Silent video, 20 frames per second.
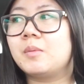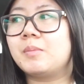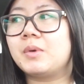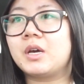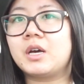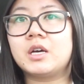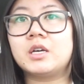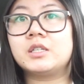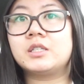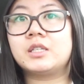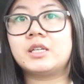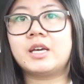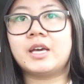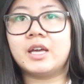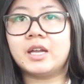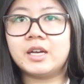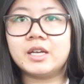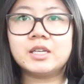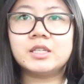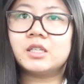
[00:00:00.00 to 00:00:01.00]
because
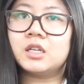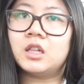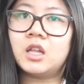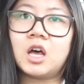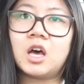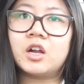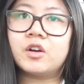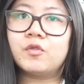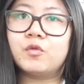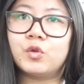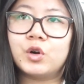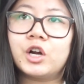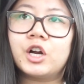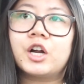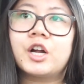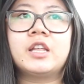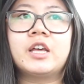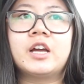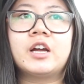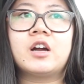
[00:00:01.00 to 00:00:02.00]
it is a lot of
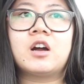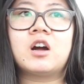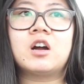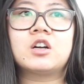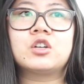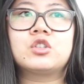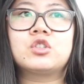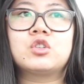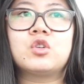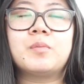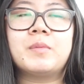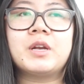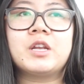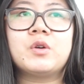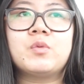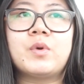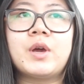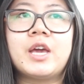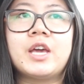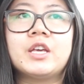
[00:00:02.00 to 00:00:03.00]
work there are so
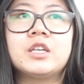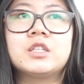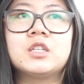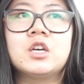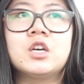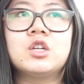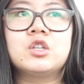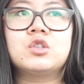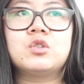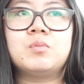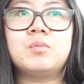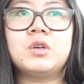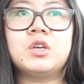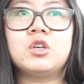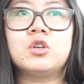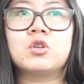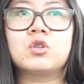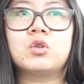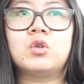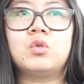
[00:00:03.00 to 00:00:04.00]
many ways to be
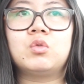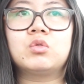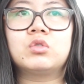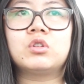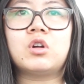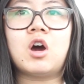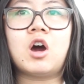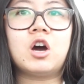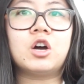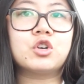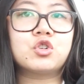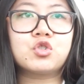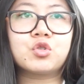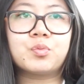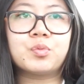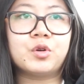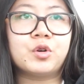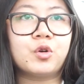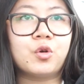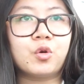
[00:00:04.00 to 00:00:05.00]
your own
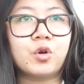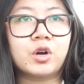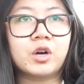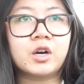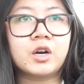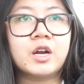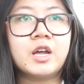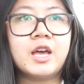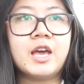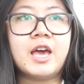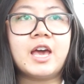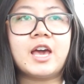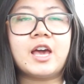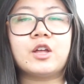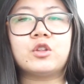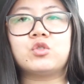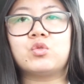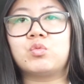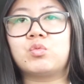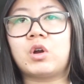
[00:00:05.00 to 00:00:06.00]
entrepreneur
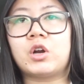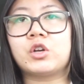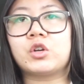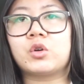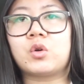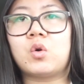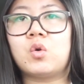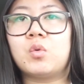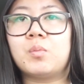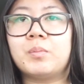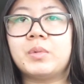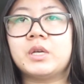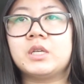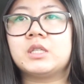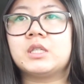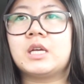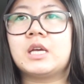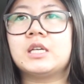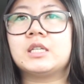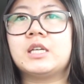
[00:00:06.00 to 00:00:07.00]
and to run your own
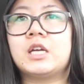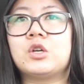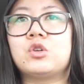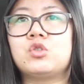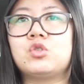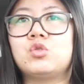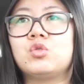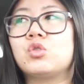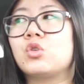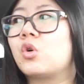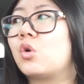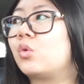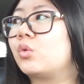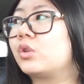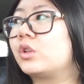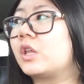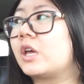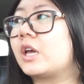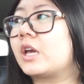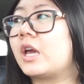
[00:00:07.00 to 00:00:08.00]
business and to do your
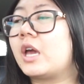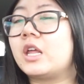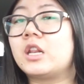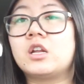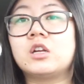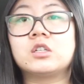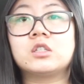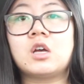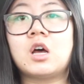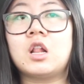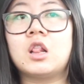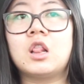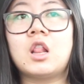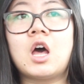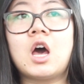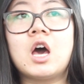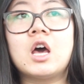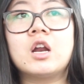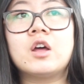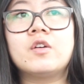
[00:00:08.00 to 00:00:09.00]
own thing and there's a
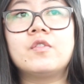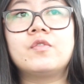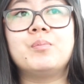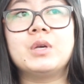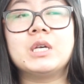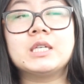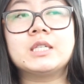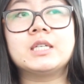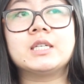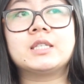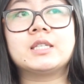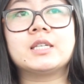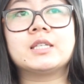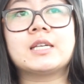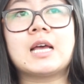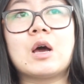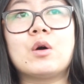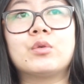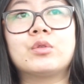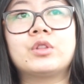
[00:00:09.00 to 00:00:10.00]
lot of businesses
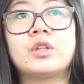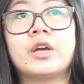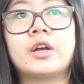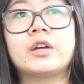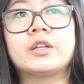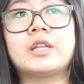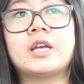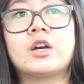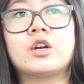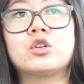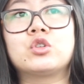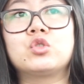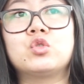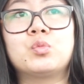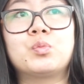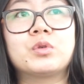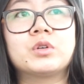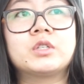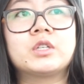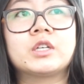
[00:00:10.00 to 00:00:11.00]
out there that are
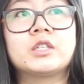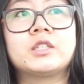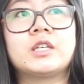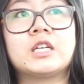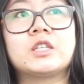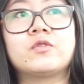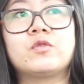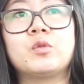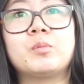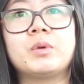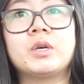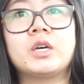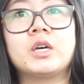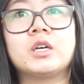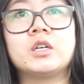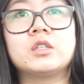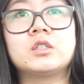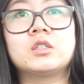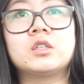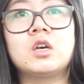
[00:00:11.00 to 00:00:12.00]
super successful
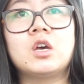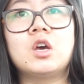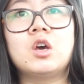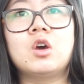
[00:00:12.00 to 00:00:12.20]
because